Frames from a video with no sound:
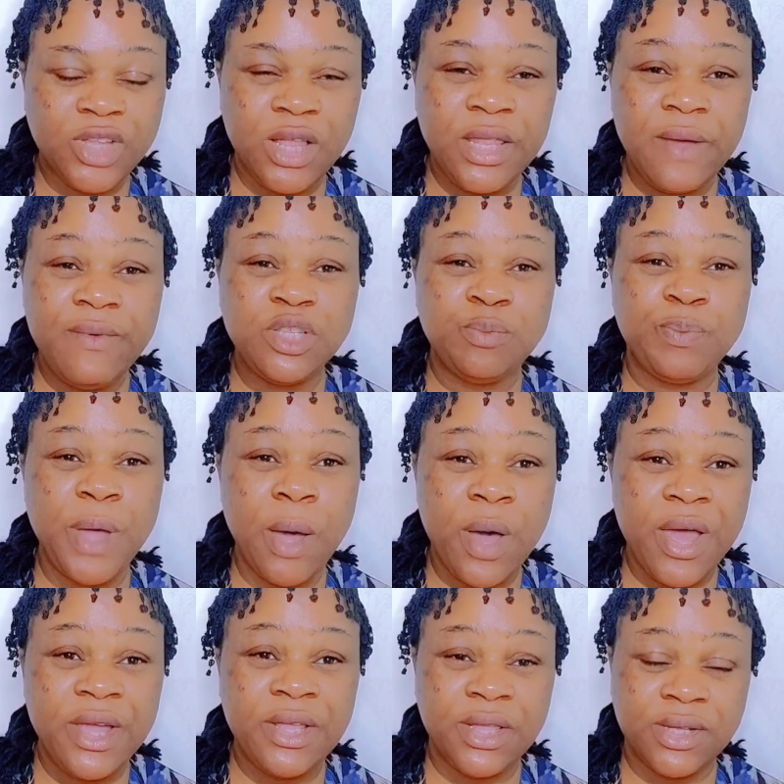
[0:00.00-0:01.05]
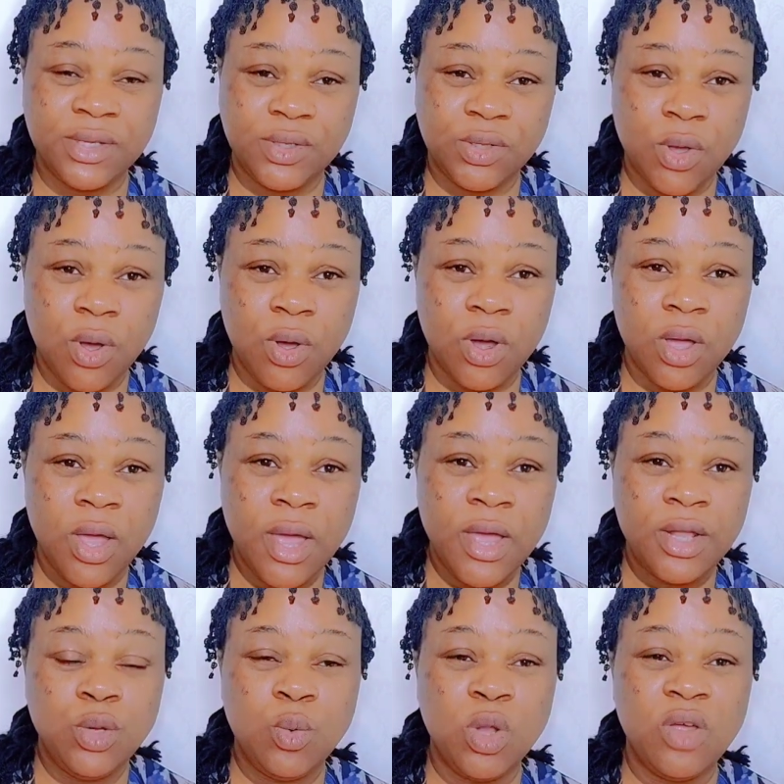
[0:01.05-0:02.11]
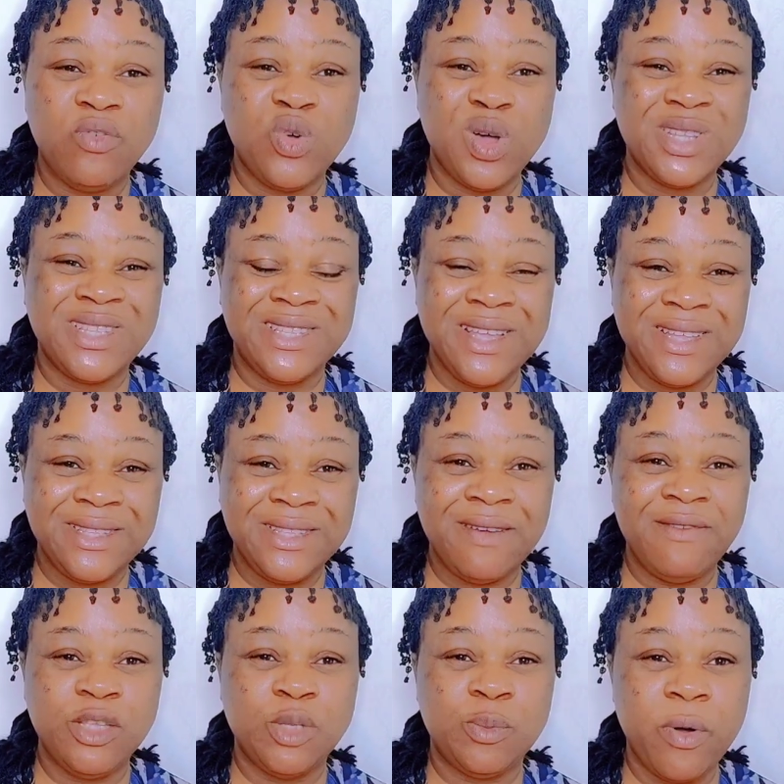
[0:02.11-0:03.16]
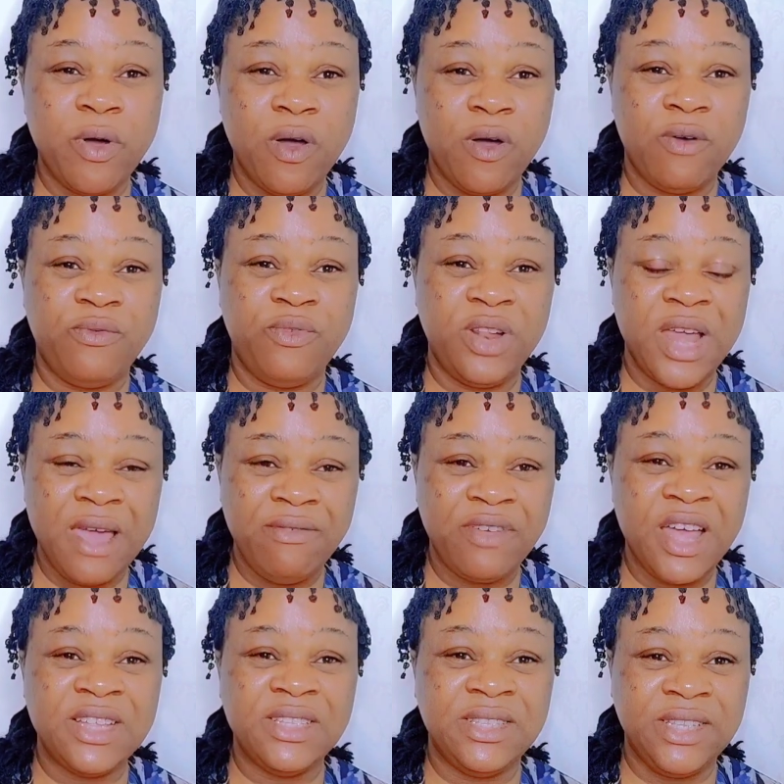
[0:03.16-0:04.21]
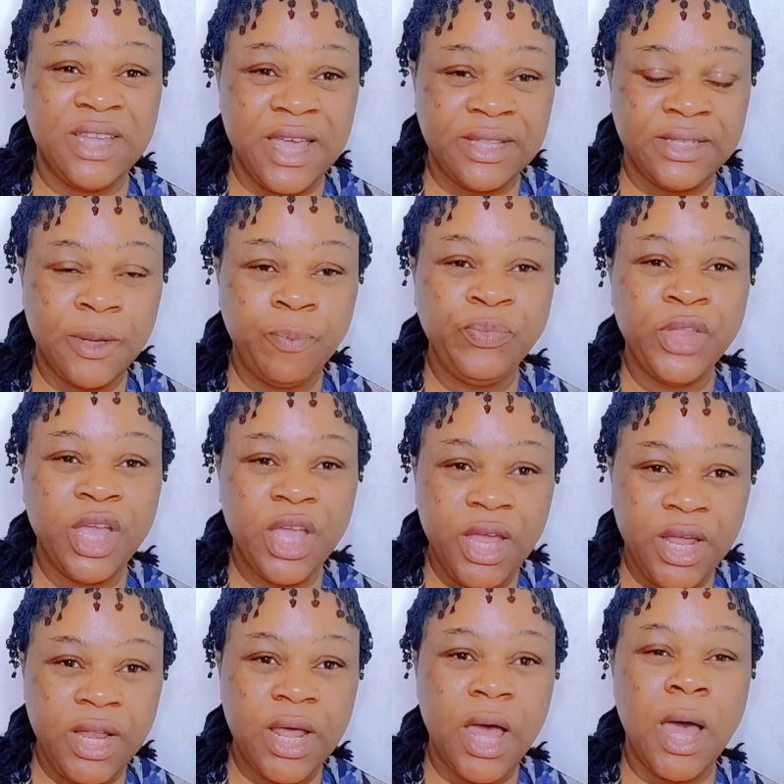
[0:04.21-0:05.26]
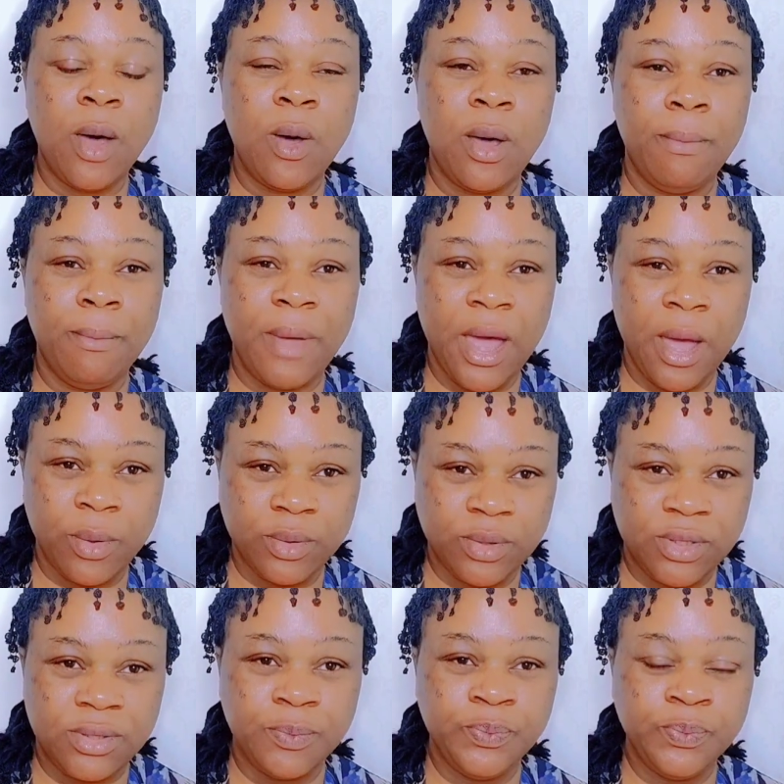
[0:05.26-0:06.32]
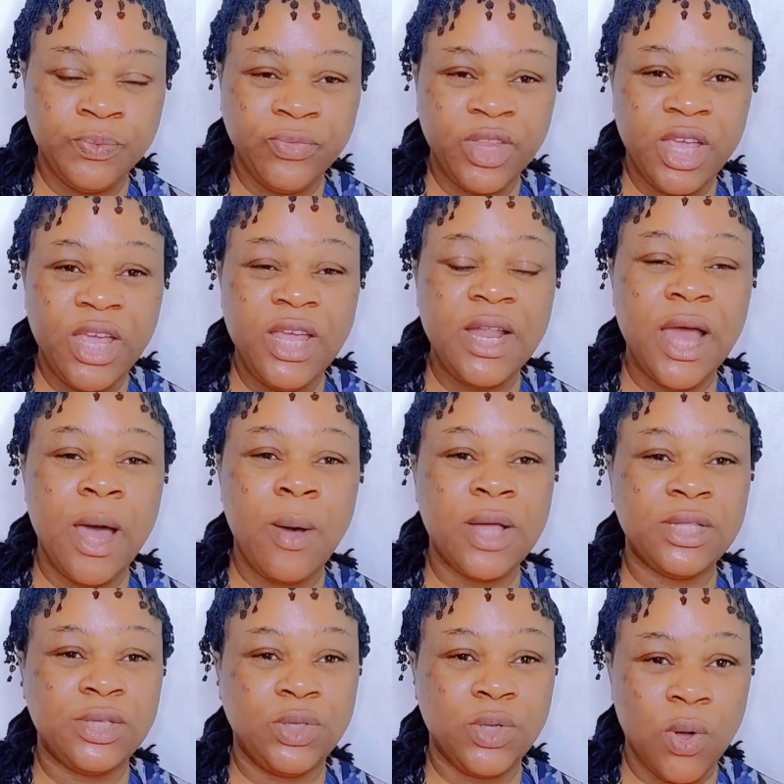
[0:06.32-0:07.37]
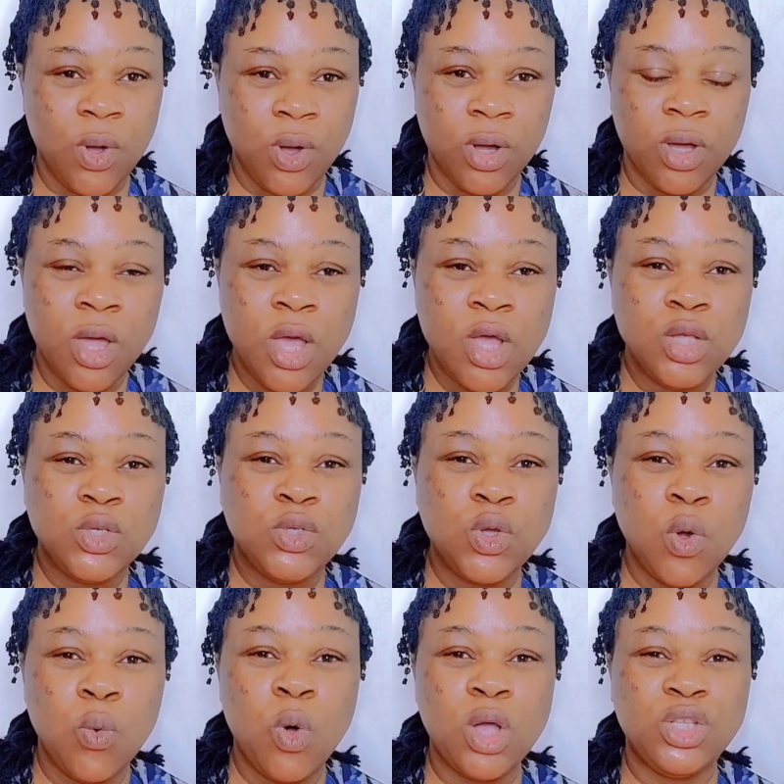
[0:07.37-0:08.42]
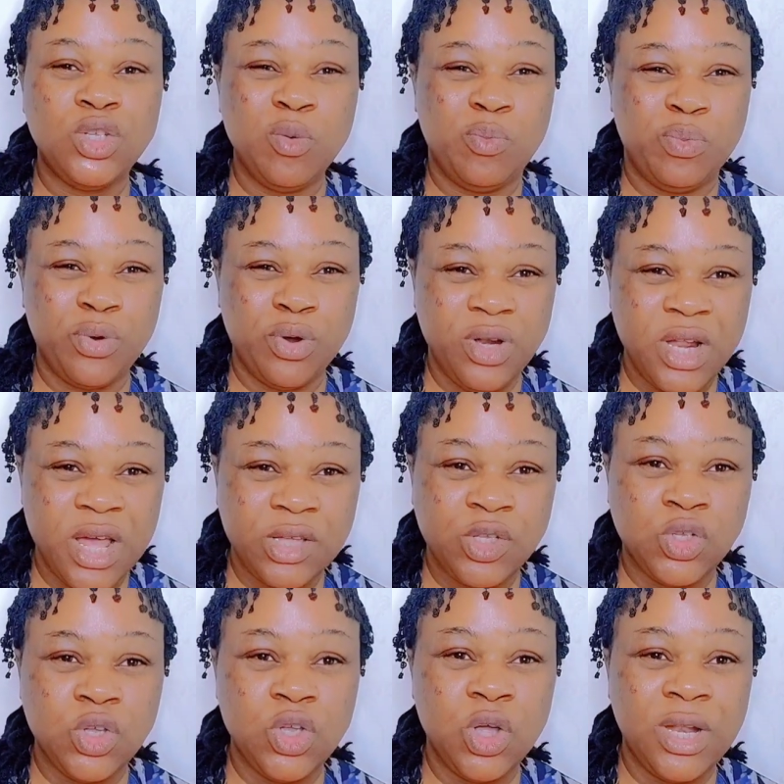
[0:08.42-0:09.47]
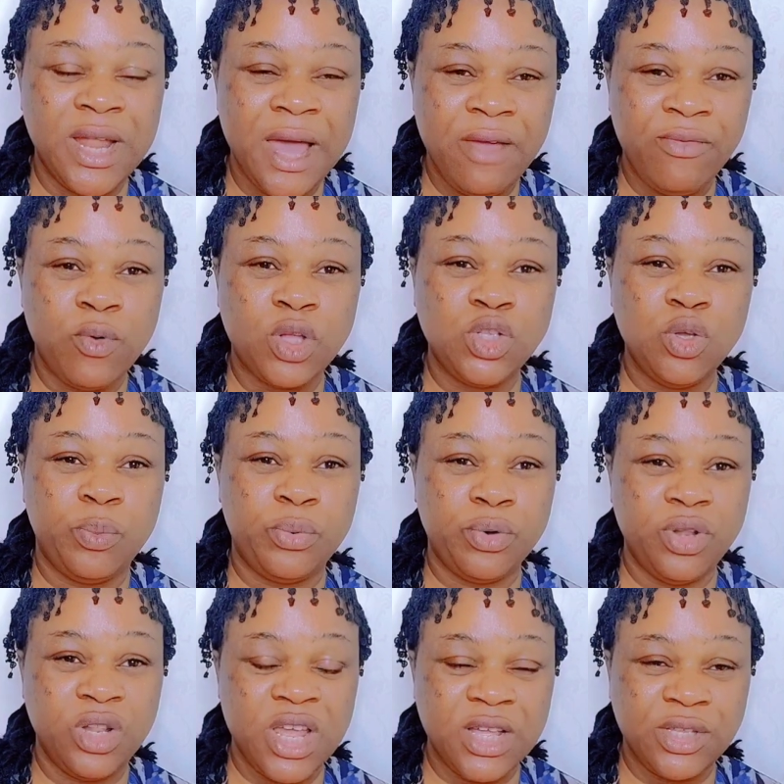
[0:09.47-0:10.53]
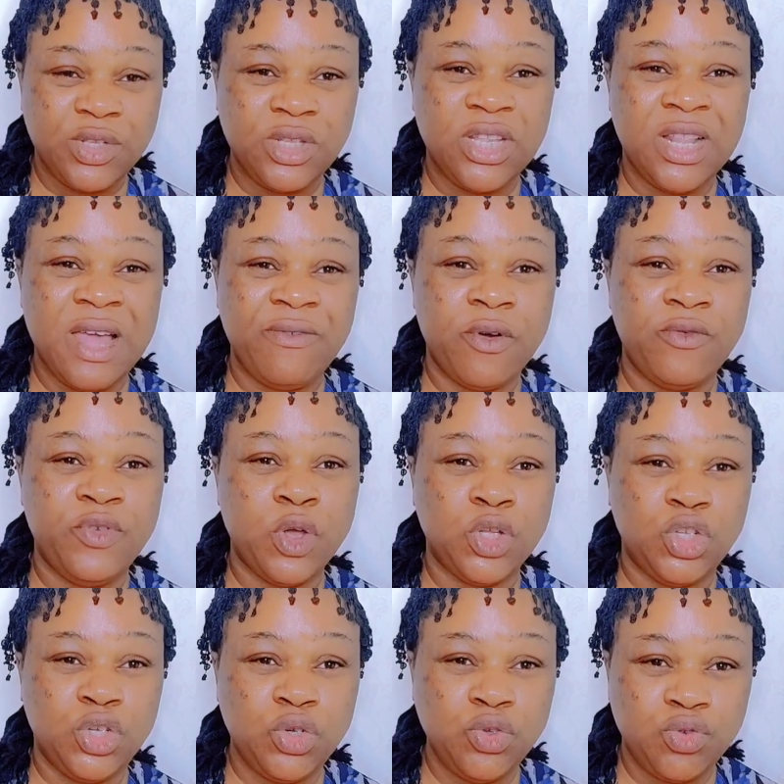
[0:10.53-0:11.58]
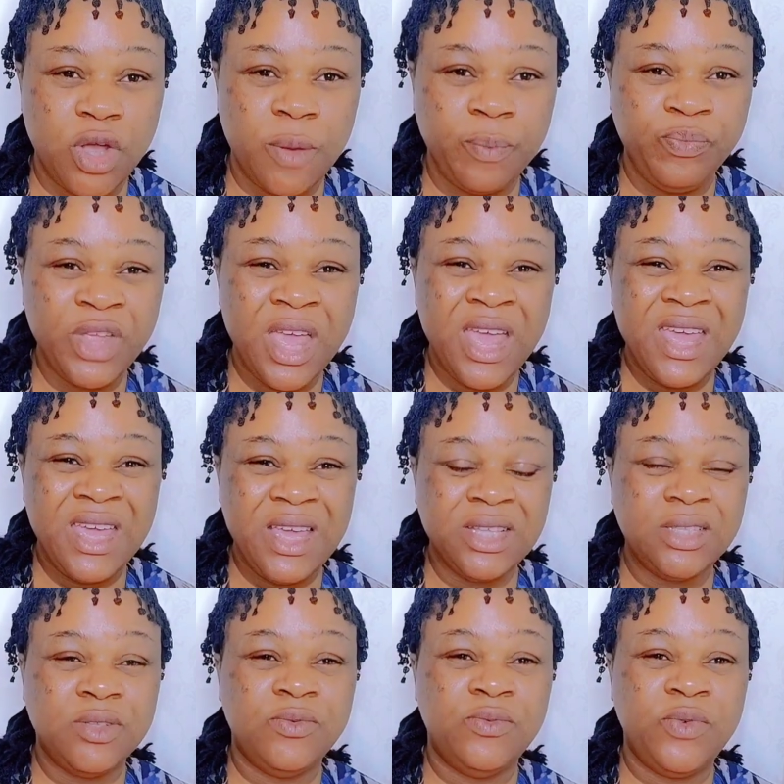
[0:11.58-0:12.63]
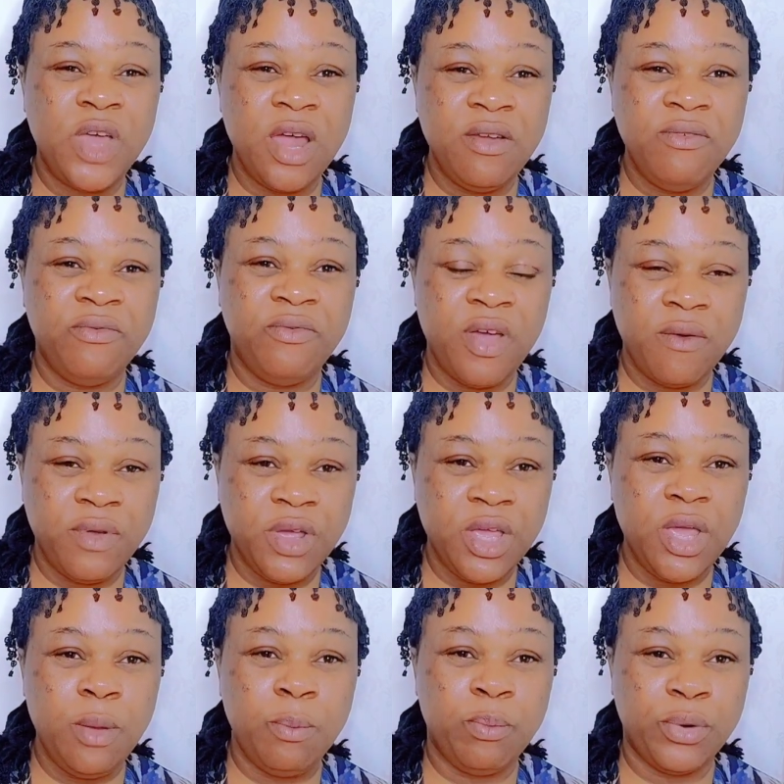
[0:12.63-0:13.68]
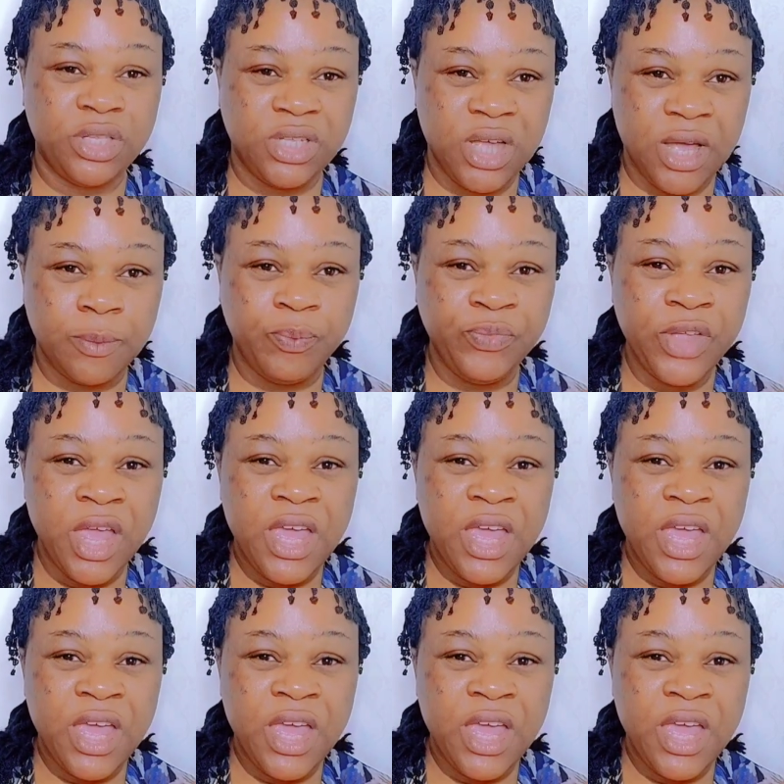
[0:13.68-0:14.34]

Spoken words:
There is power in this tongue. The word of God says there is power of life and death in our mouths, in our tongue. So what you pronounce to your life, what you pronounce to the life of your children is very, very important.